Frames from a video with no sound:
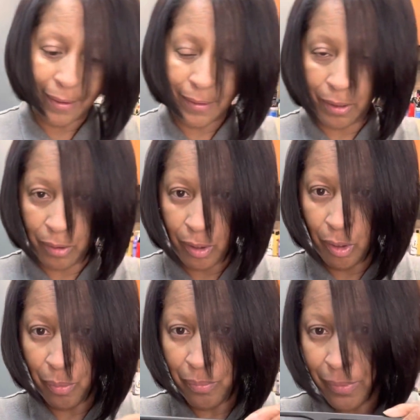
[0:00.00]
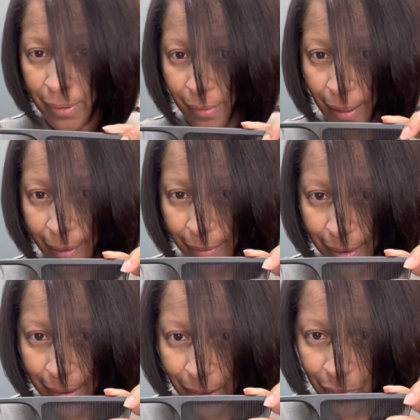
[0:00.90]
tail combs like
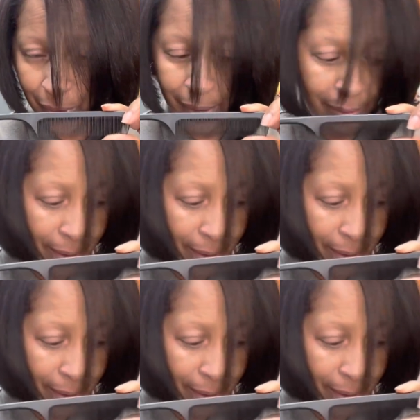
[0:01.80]
this one,